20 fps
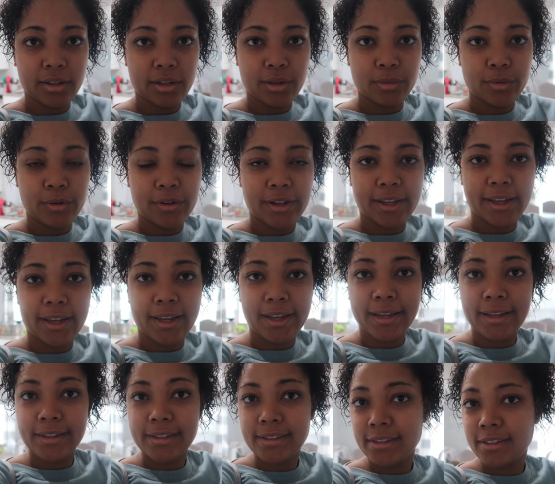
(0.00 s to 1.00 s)
Good morning,
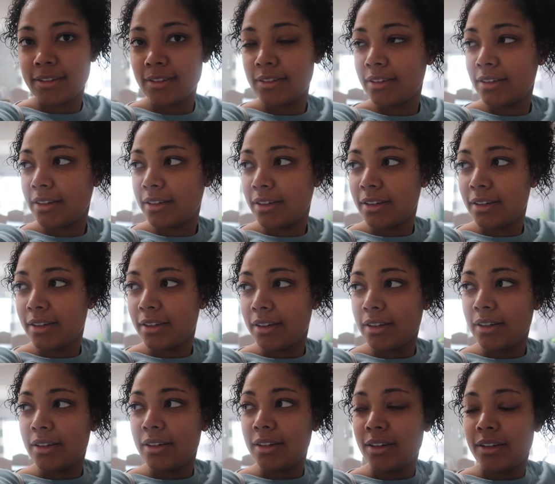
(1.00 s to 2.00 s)
guys.
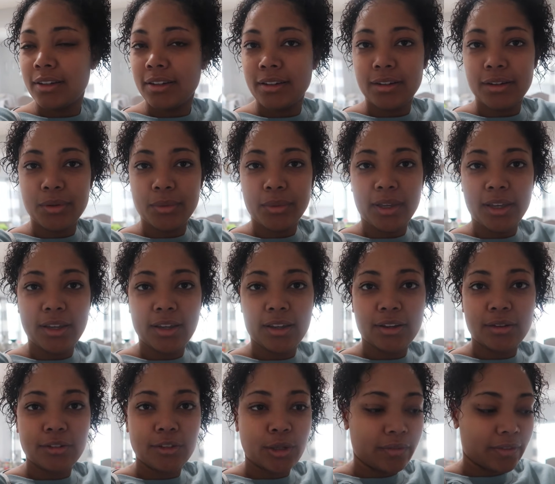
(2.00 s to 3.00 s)
We
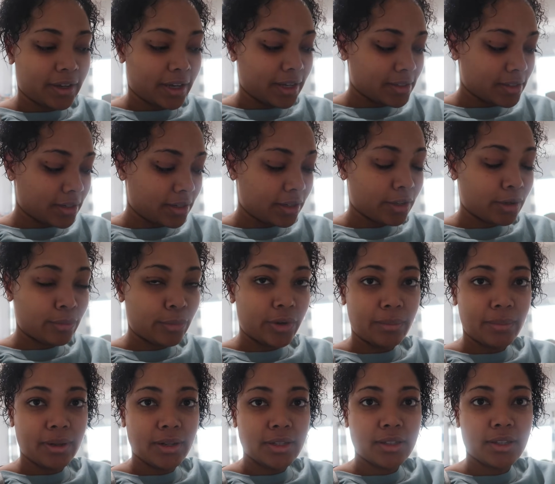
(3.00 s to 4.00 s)
Nova has another
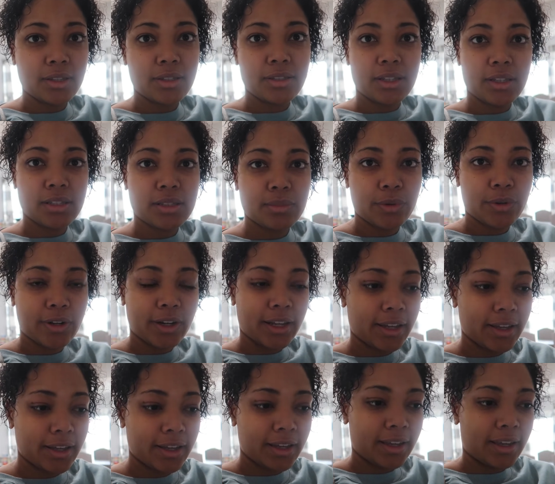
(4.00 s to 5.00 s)
appointment this, this
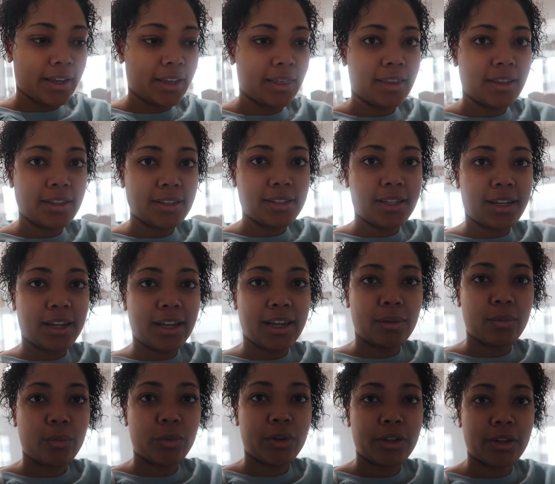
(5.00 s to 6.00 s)
morning, and this
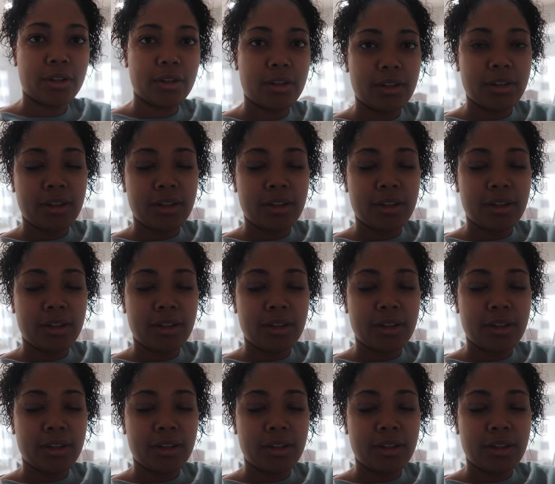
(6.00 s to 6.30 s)
time we're